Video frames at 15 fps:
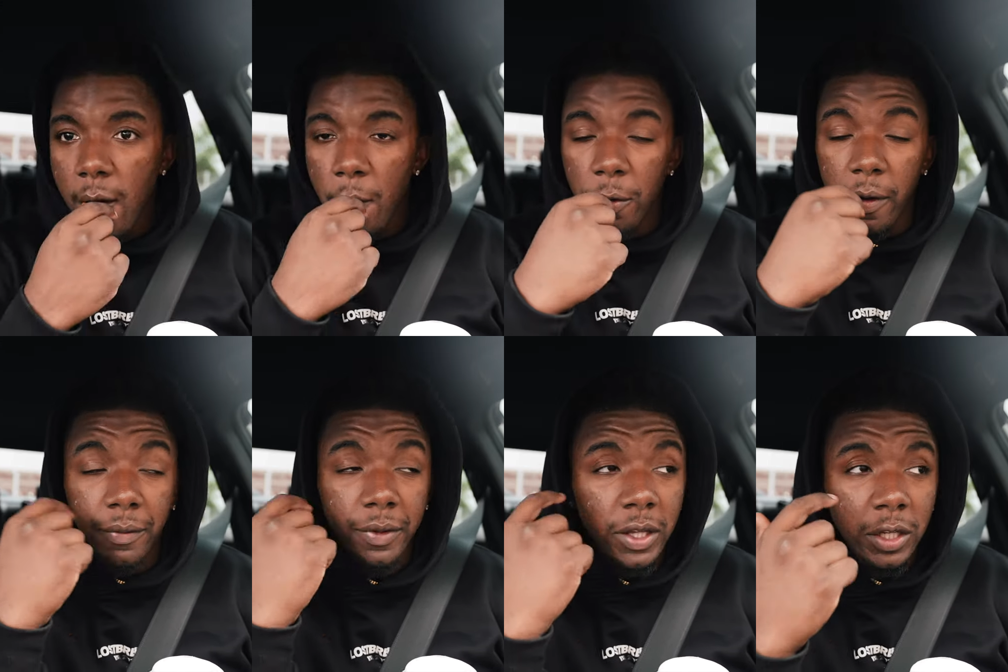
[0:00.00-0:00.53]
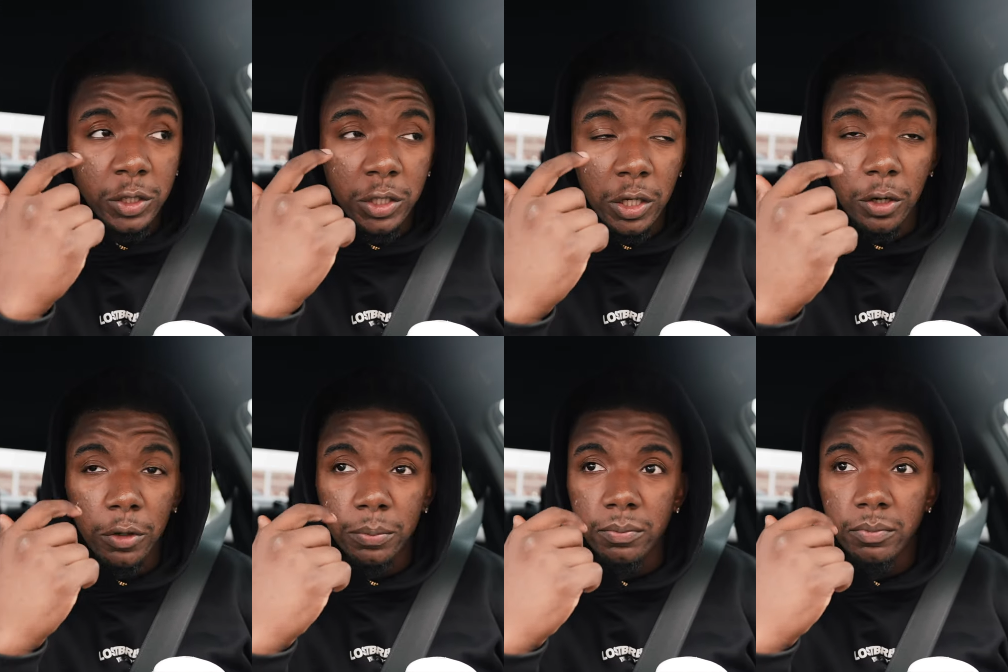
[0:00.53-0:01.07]
We have another
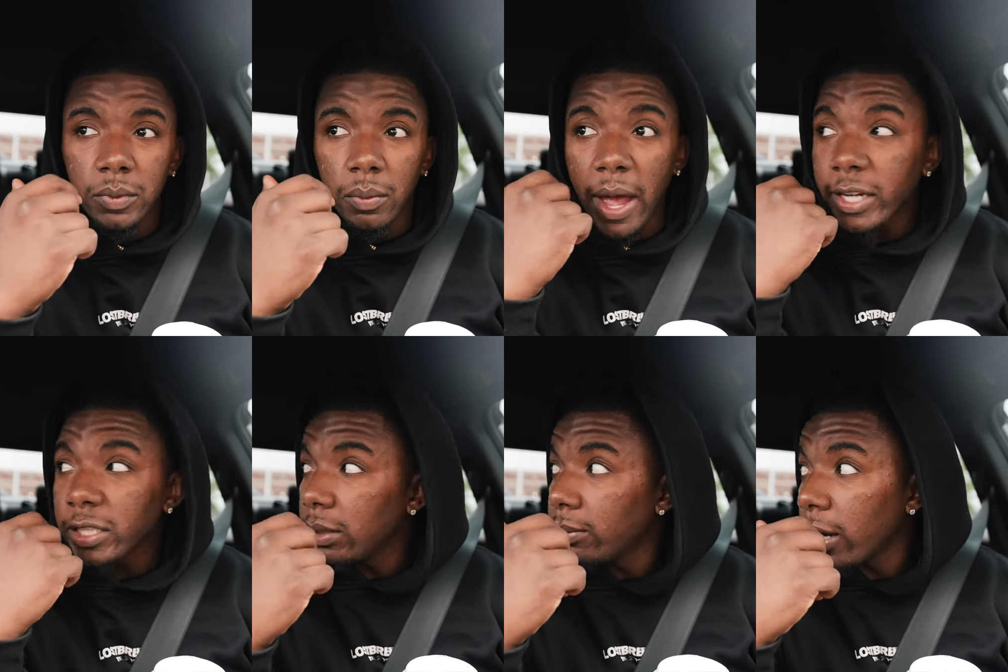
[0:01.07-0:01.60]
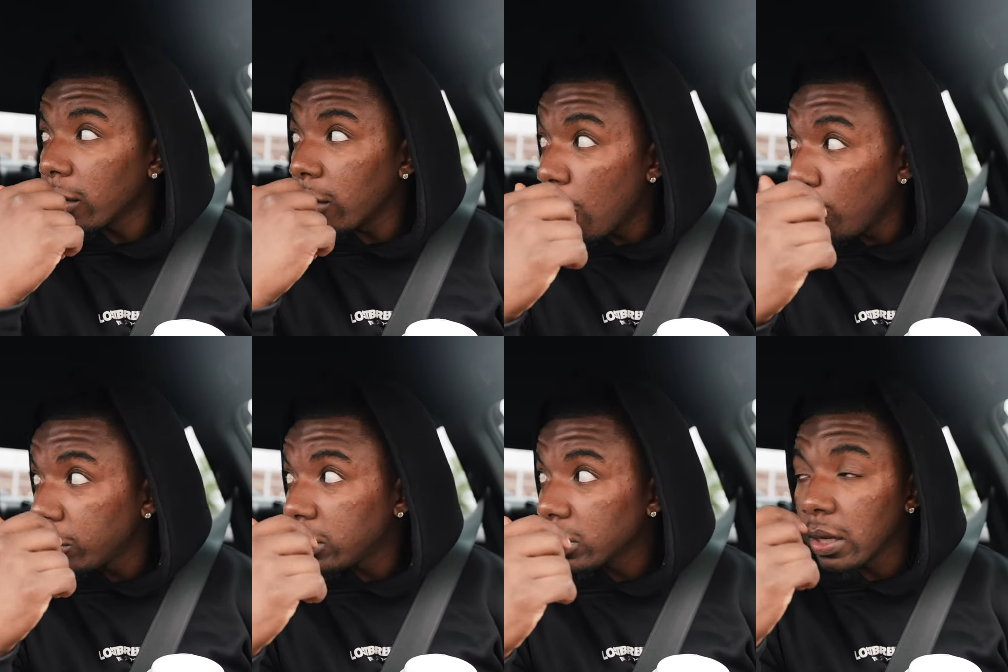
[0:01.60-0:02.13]
show. Actually, my
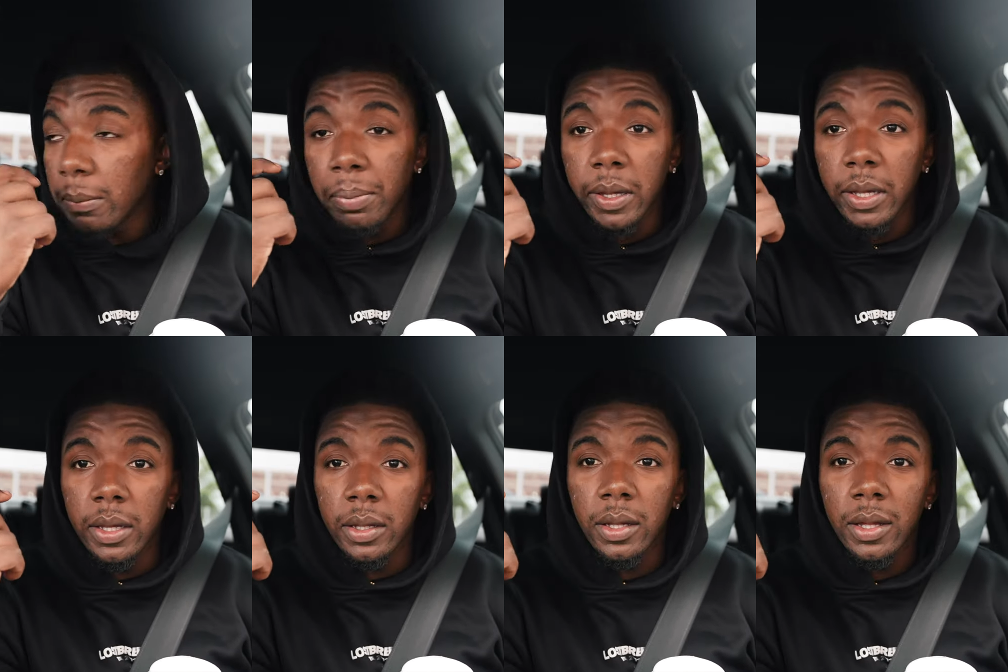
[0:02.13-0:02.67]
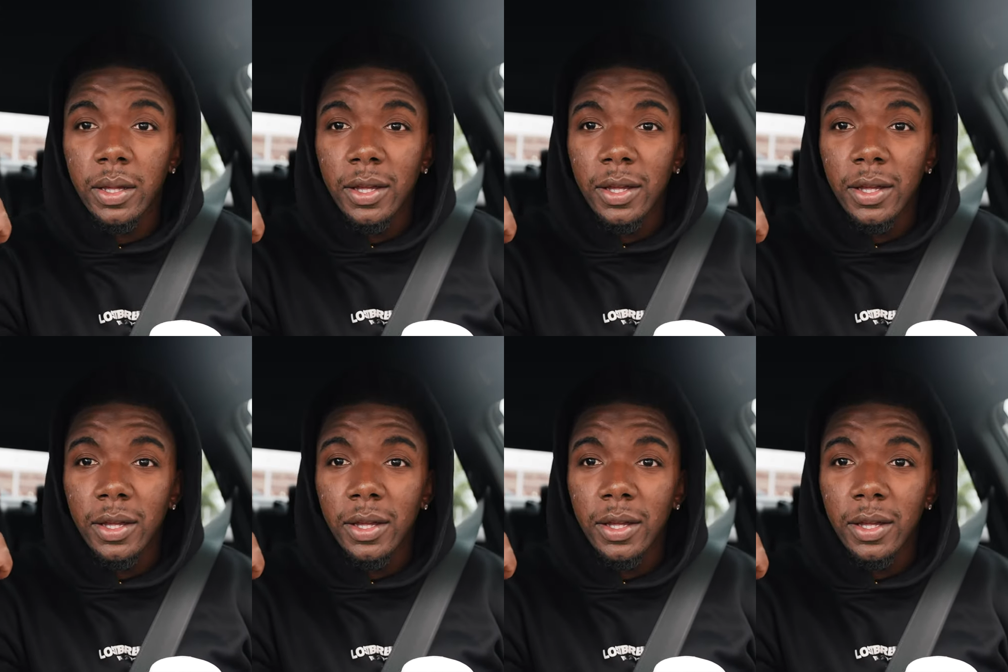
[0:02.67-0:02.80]
coach is competing.